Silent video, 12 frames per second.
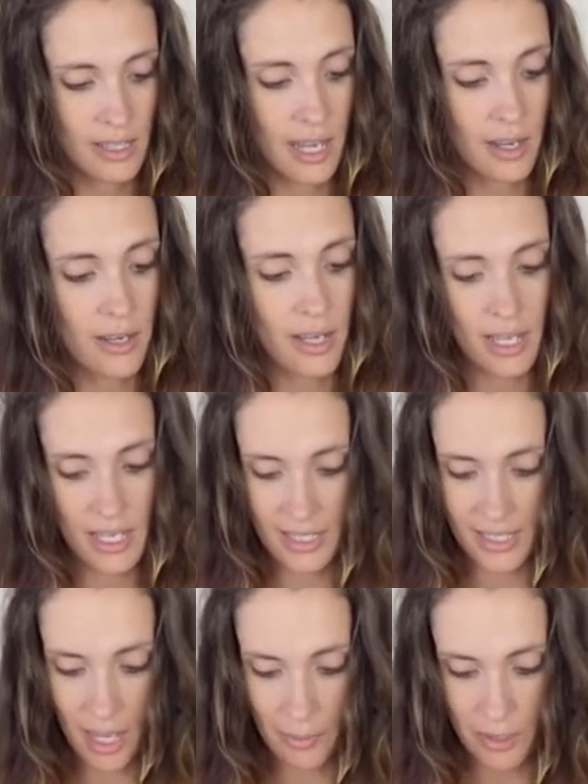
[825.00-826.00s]
Now,
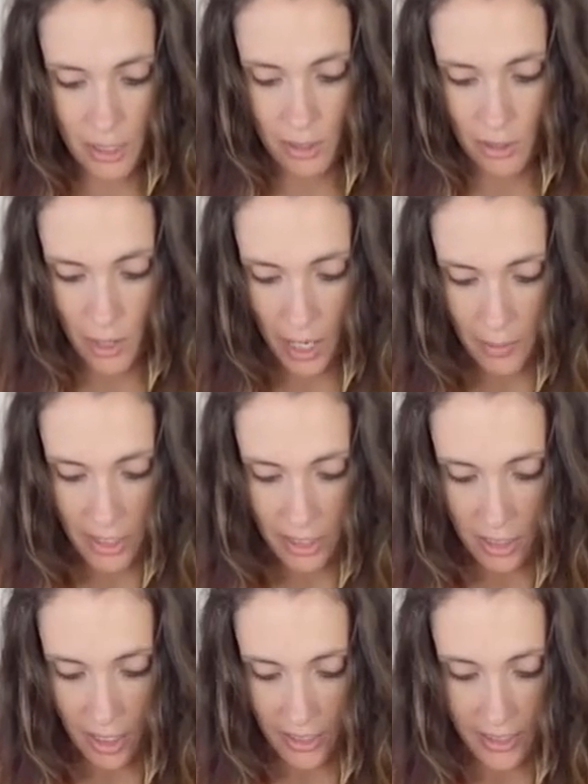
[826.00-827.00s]
it's up to you how
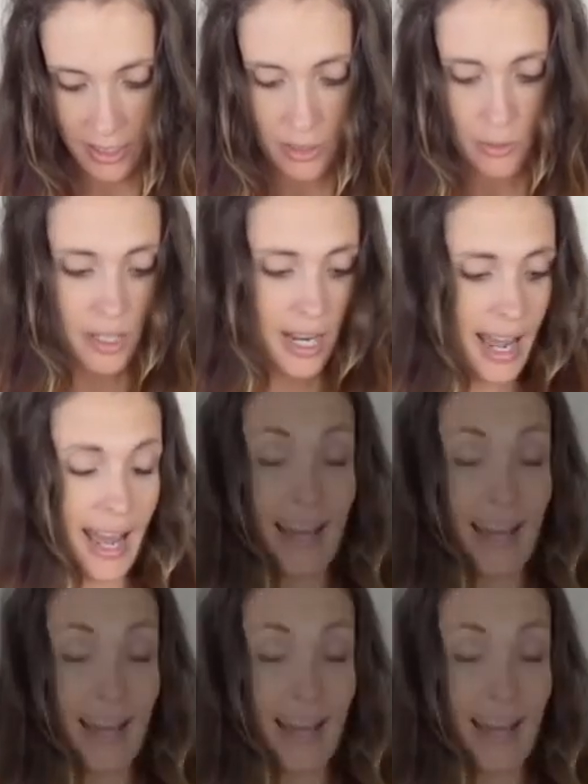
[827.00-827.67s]
much garlic you want to